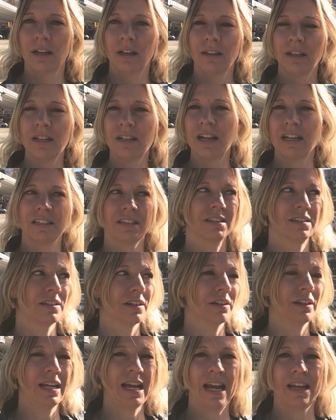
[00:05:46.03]
It didn't
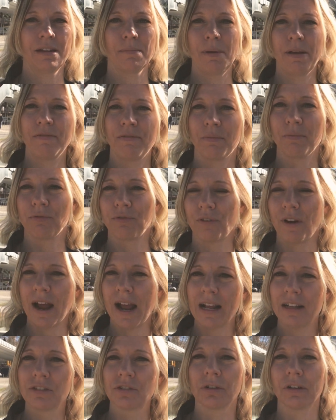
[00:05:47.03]
necessarily had to be from
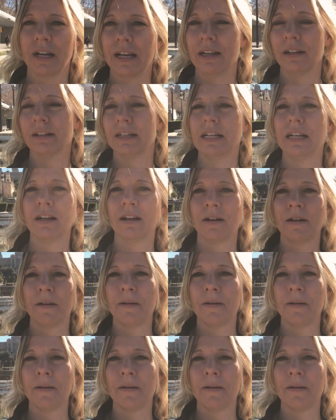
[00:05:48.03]
France or Italy.